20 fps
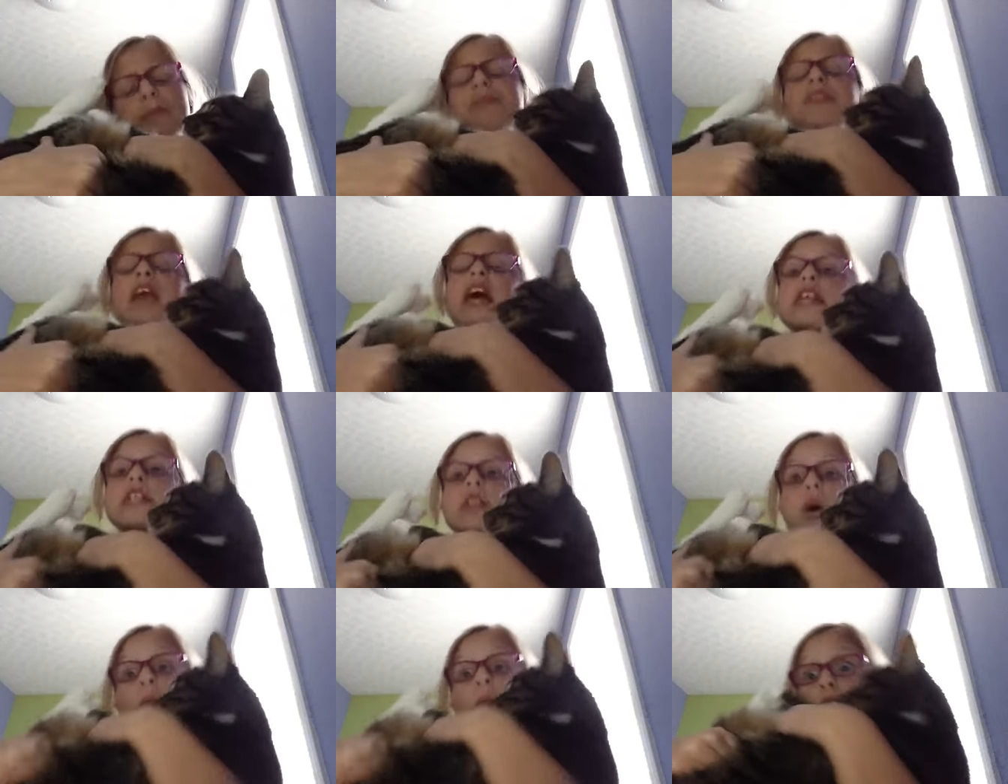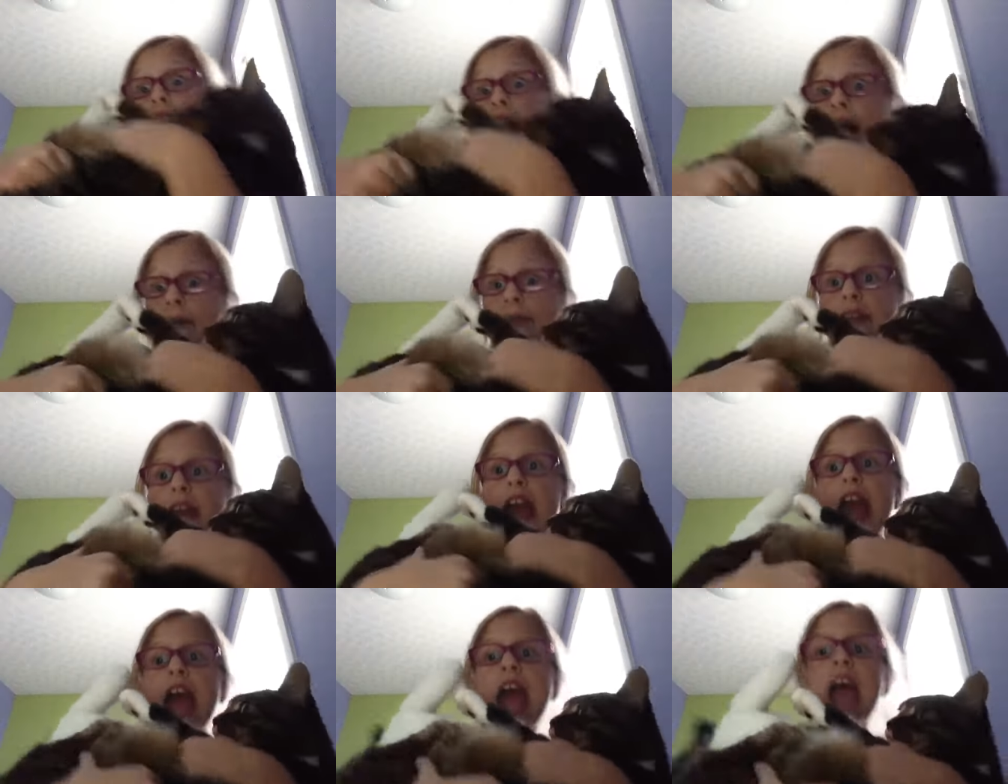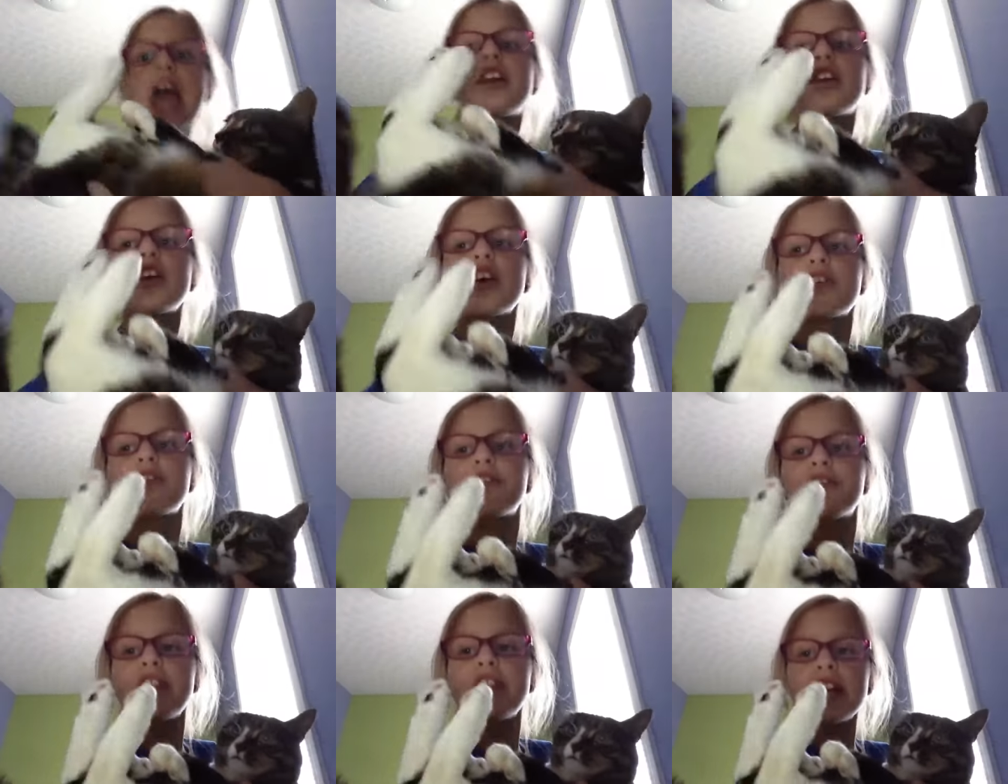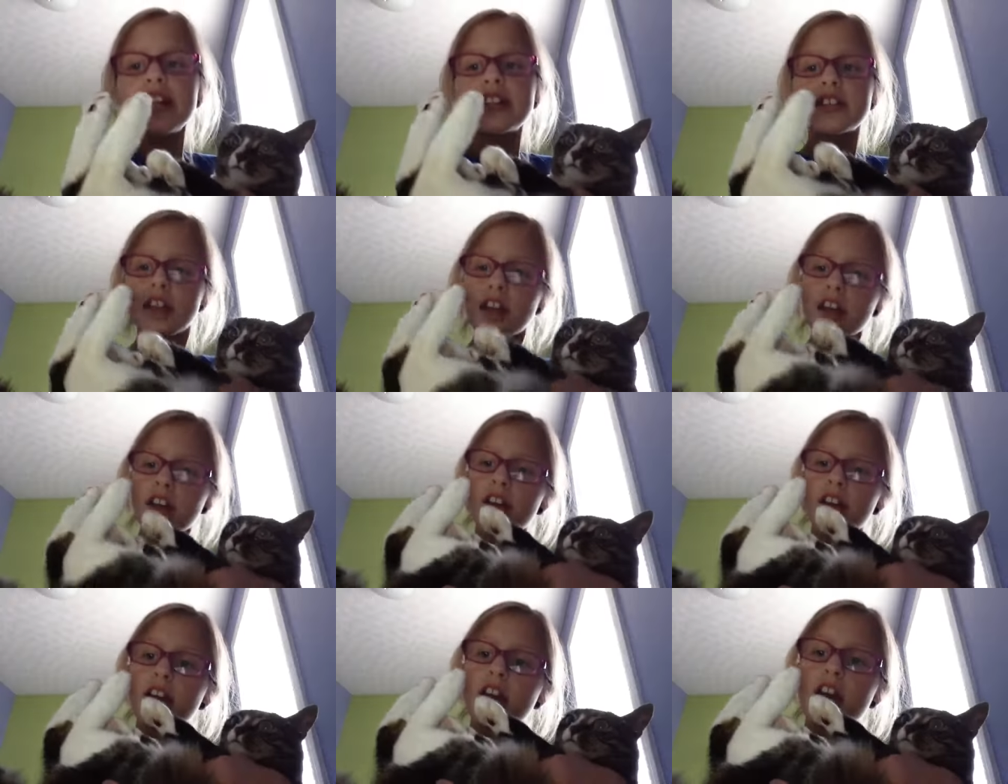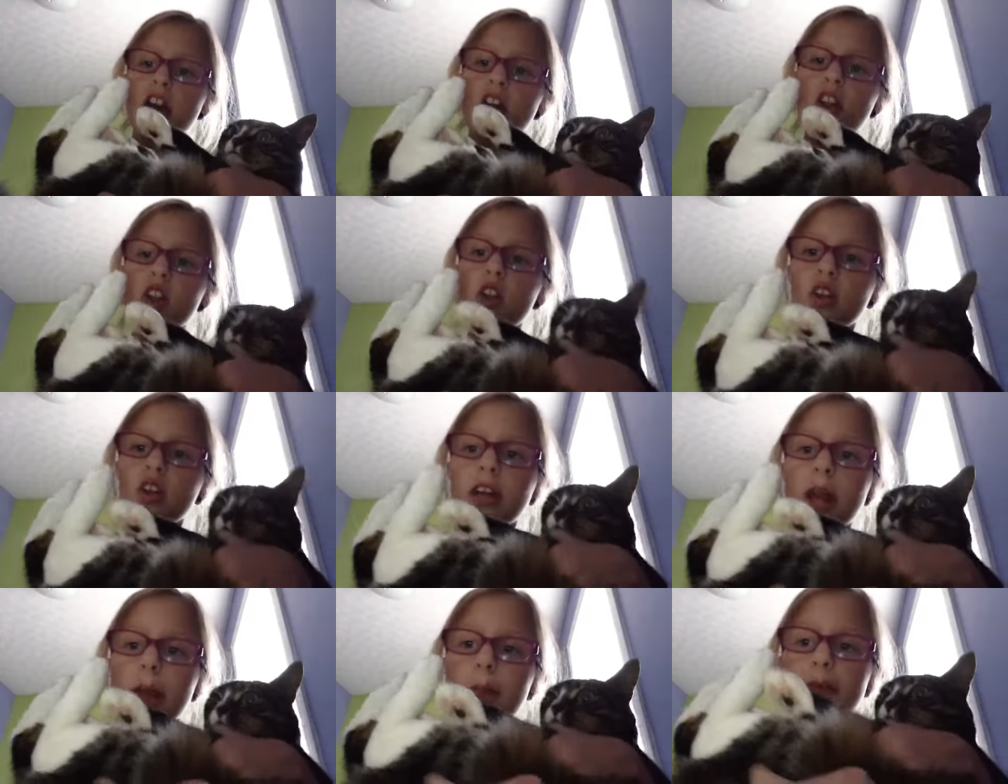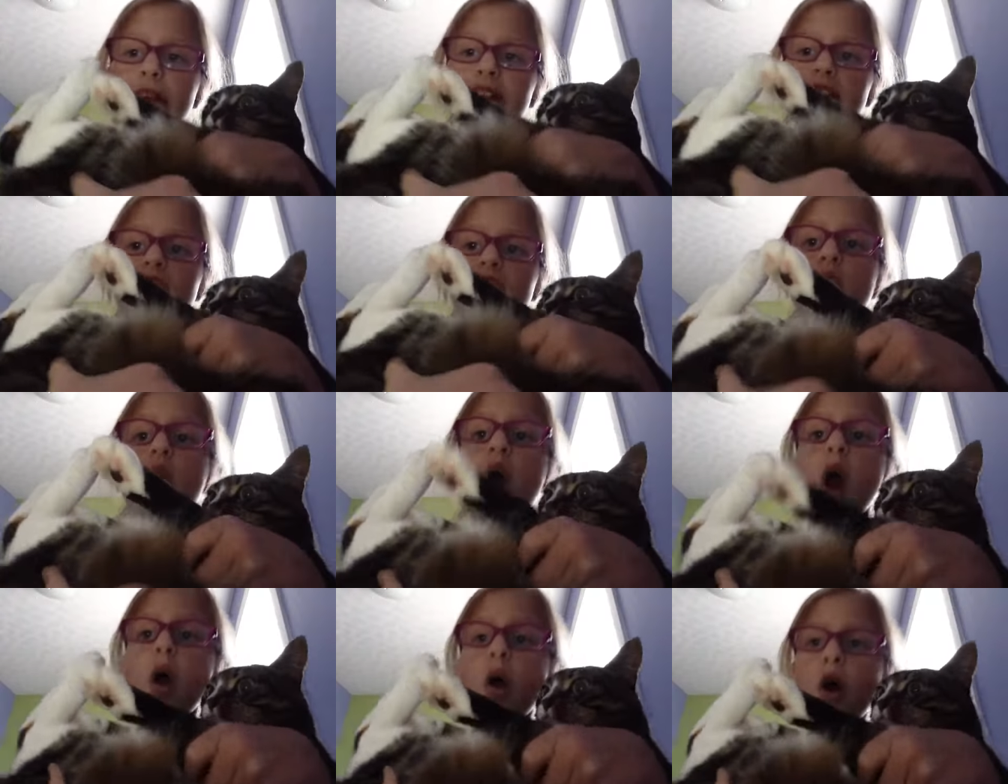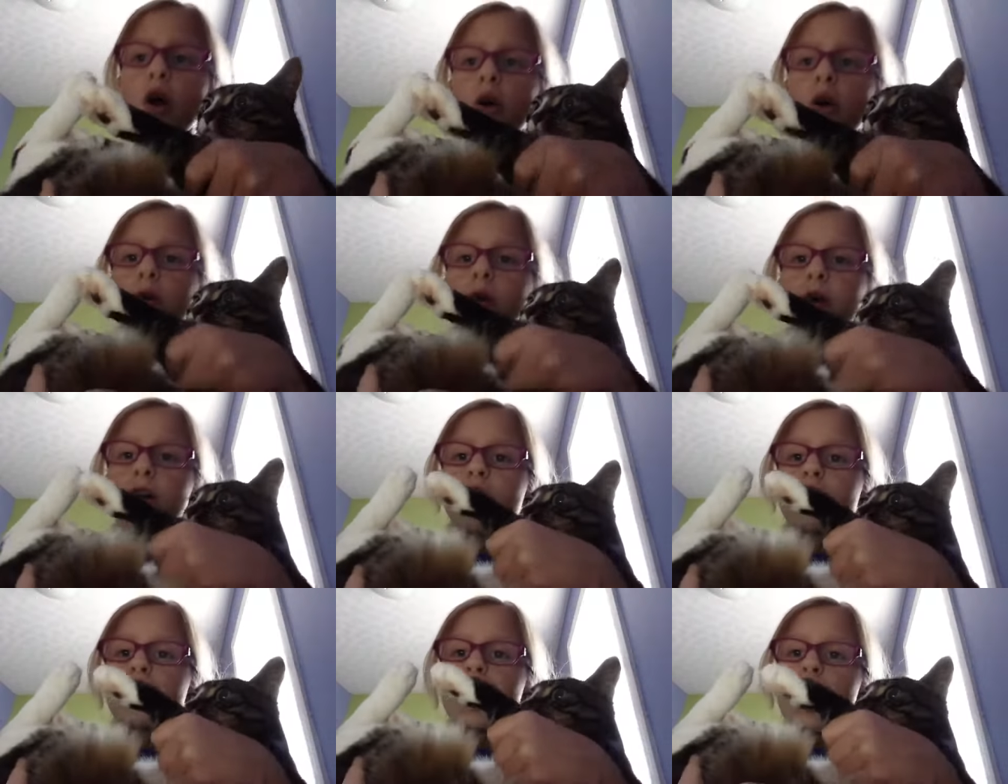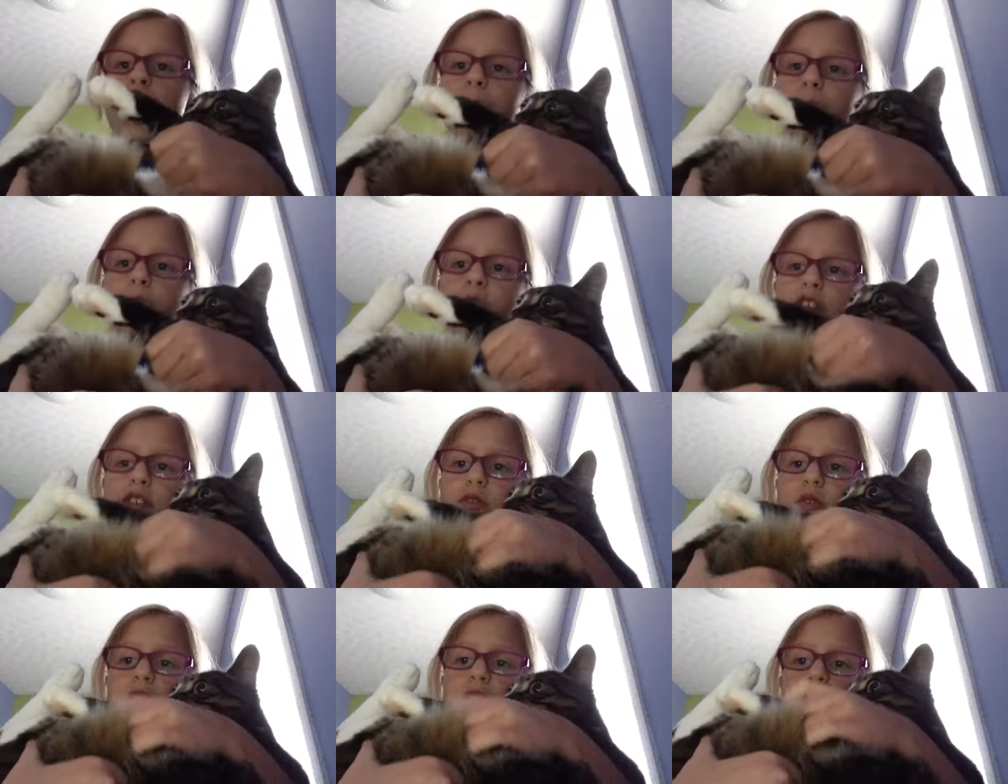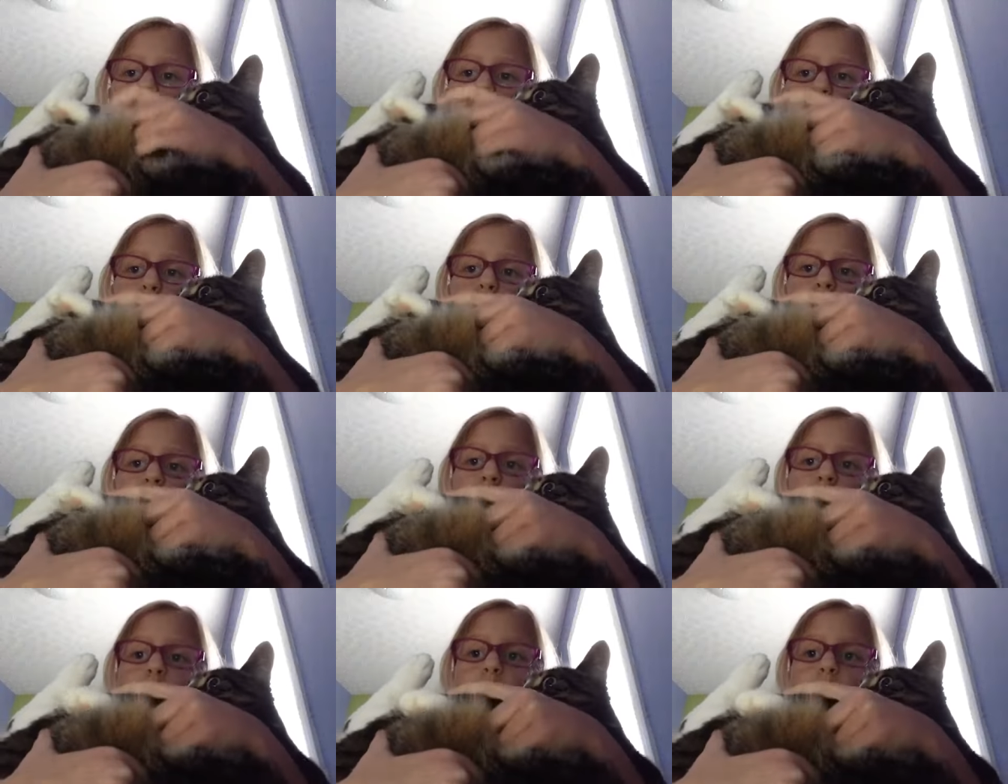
So, yeah. And her feet look like mittens. Her name was going to be Mittens.